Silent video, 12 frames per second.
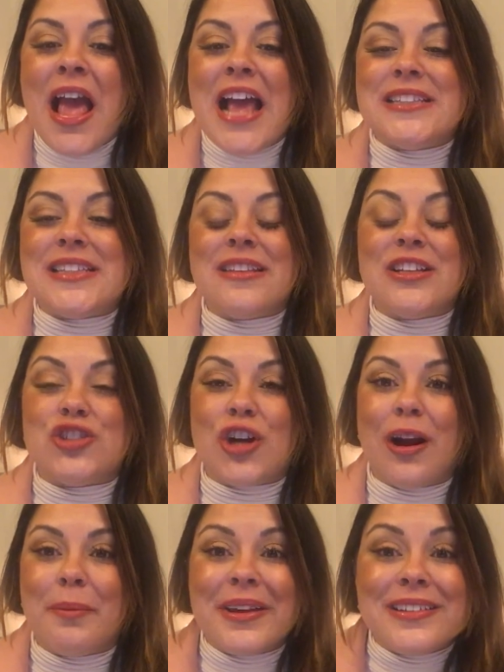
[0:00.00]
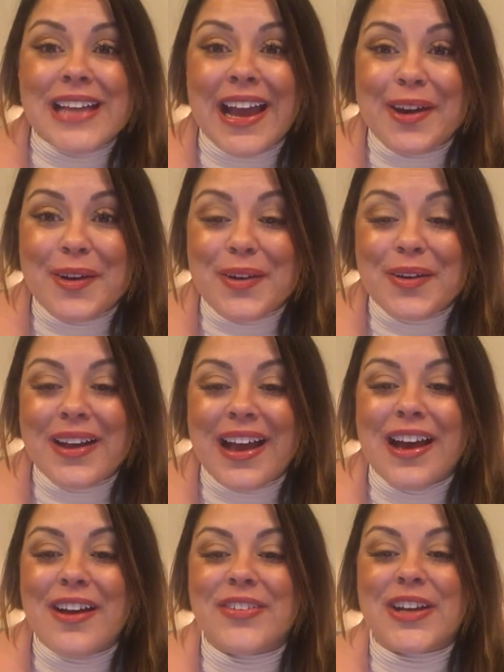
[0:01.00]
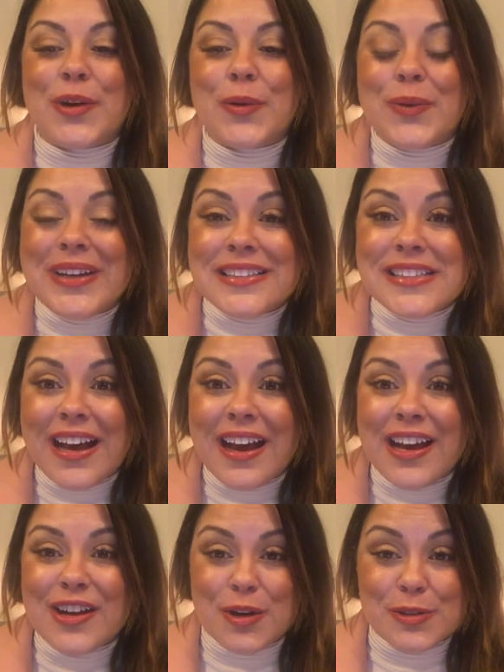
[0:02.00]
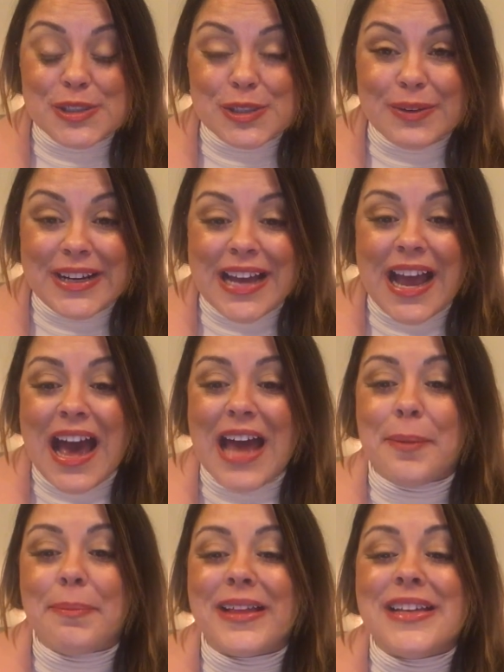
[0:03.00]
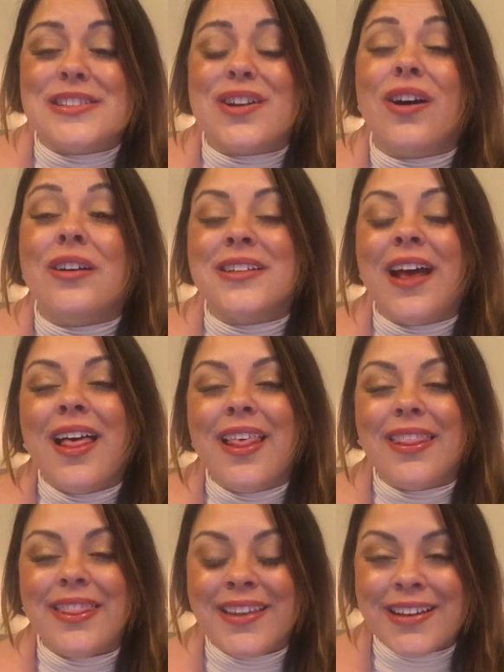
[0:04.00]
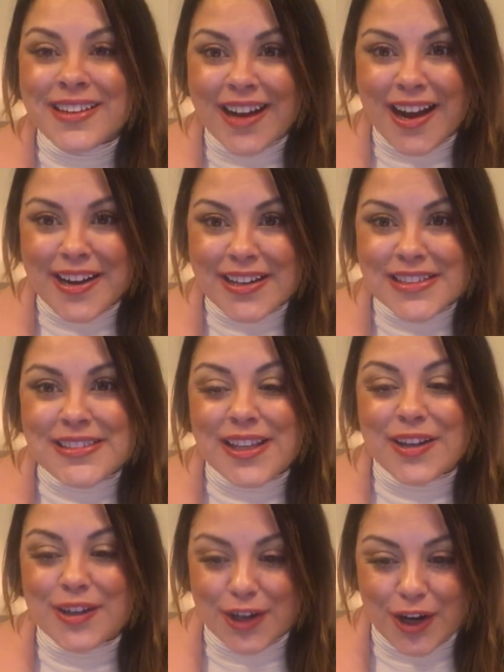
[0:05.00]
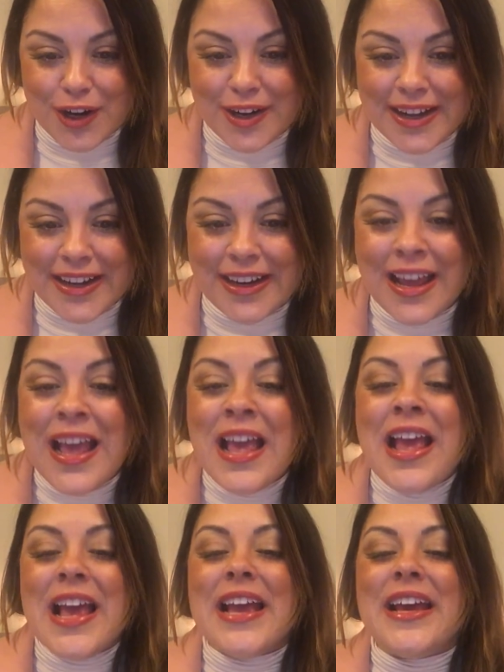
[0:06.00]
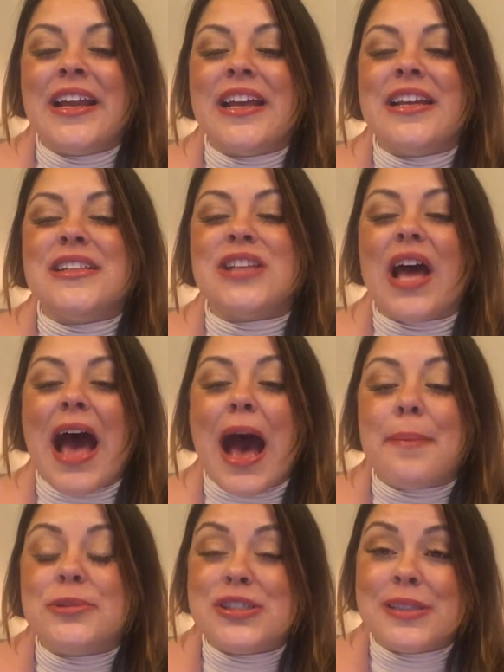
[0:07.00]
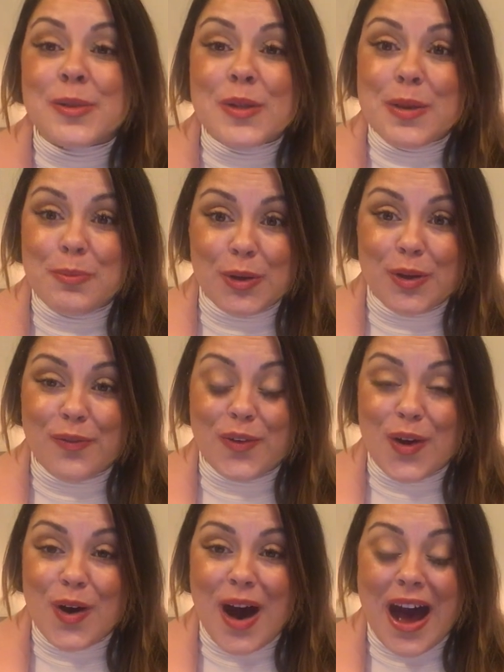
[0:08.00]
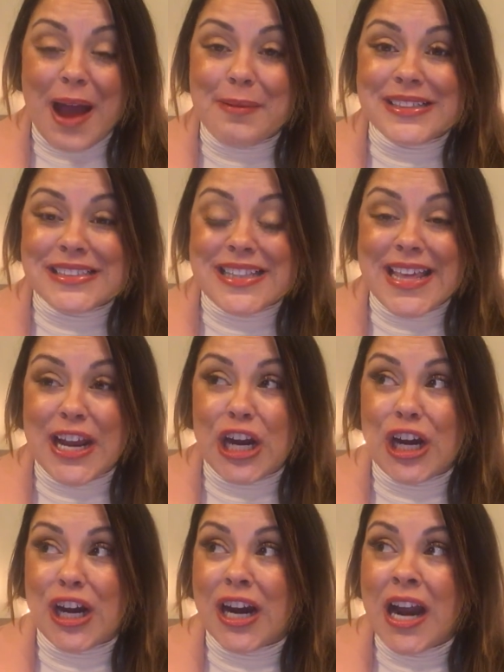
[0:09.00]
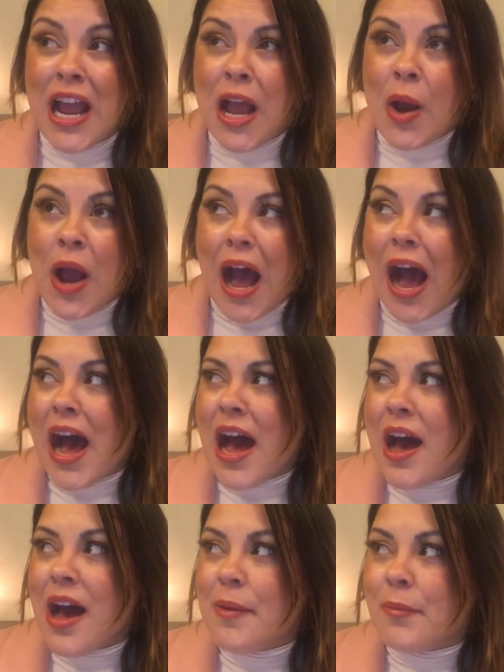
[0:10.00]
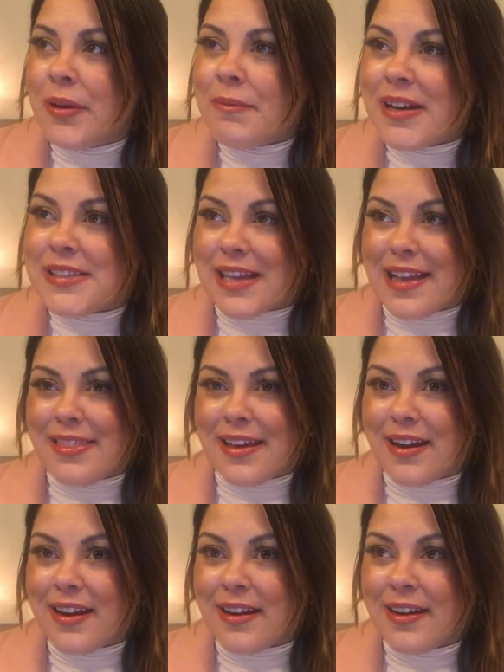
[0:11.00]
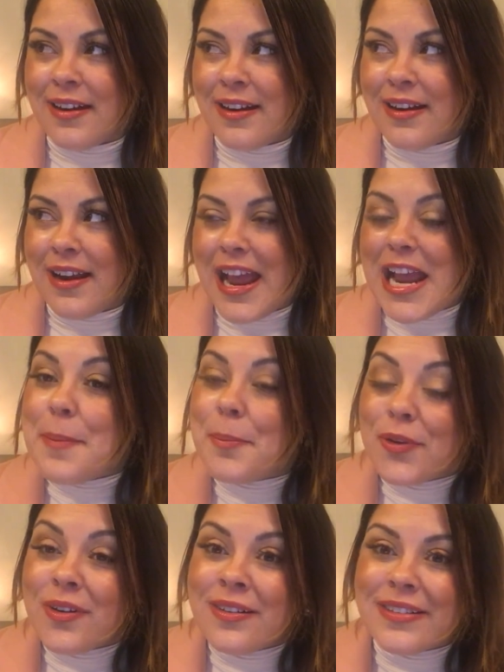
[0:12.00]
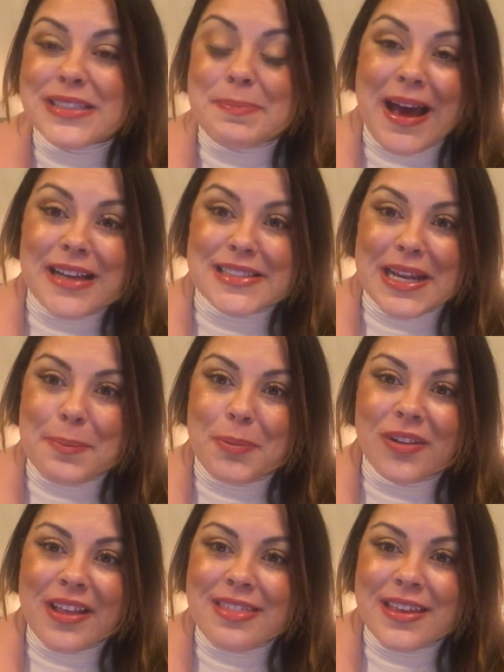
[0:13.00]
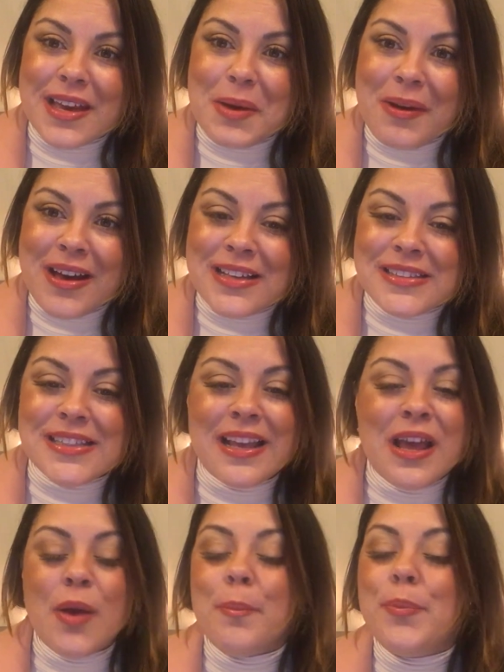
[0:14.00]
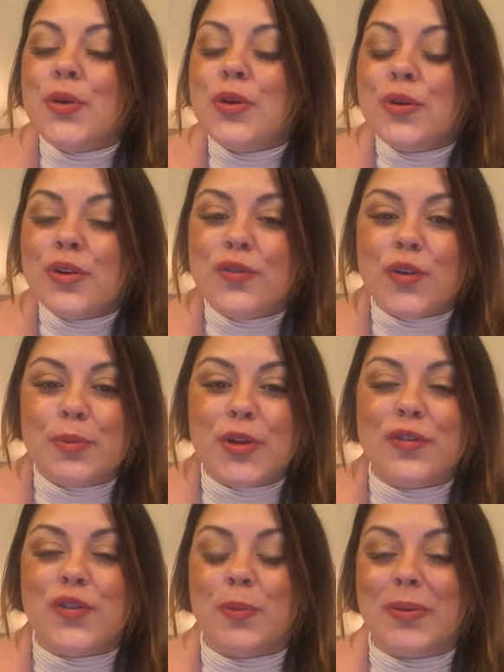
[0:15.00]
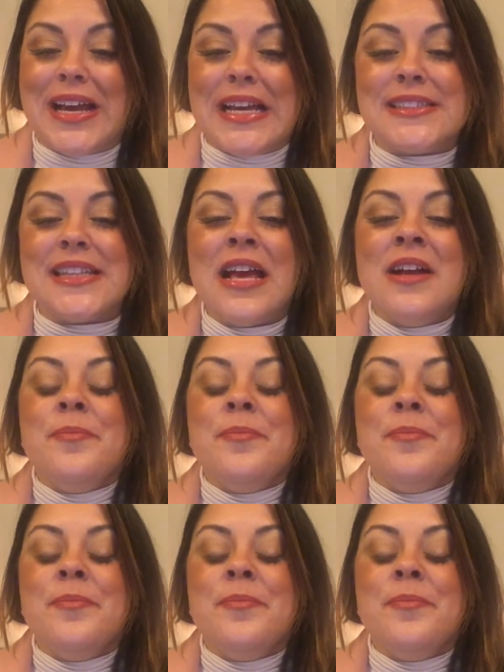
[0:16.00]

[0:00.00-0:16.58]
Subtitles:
It's in the charming town of Cahuita, Costa Rica, at a place called the Goddess Garden. It is absolutely beautiful. I was there, when was I there? This past April, I think it was. Beautiful, beautiful place.